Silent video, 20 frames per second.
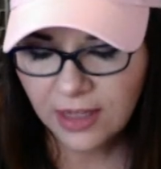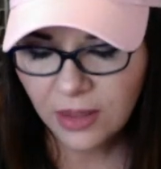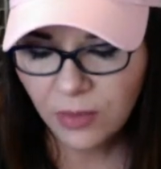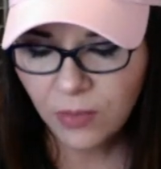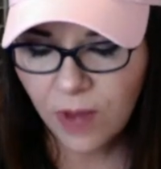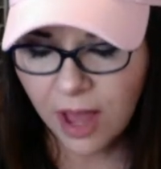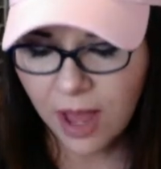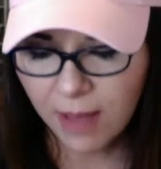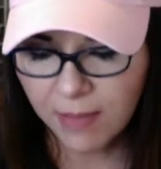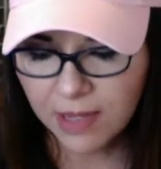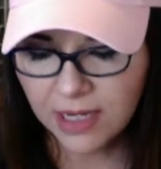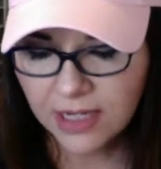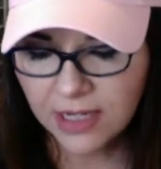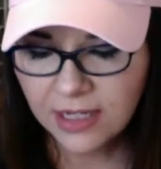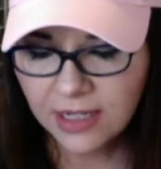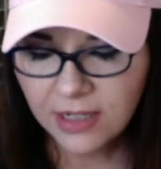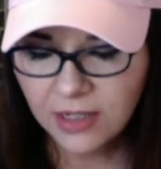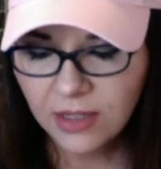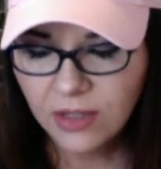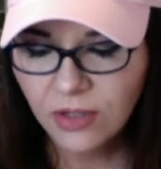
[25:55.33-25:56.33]
the rabbit
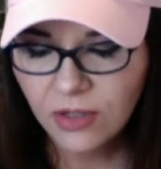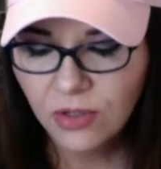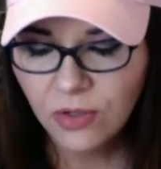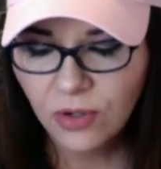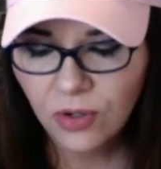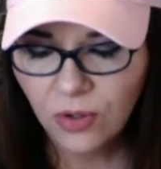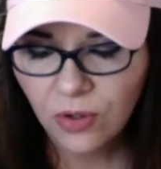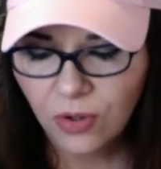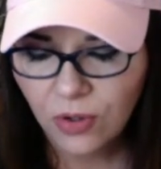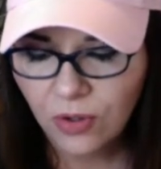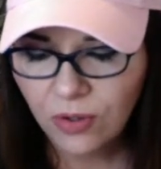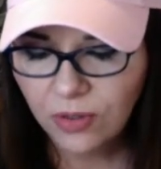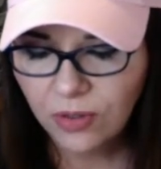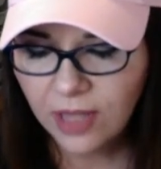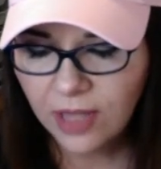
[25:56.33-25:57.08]
into the circle,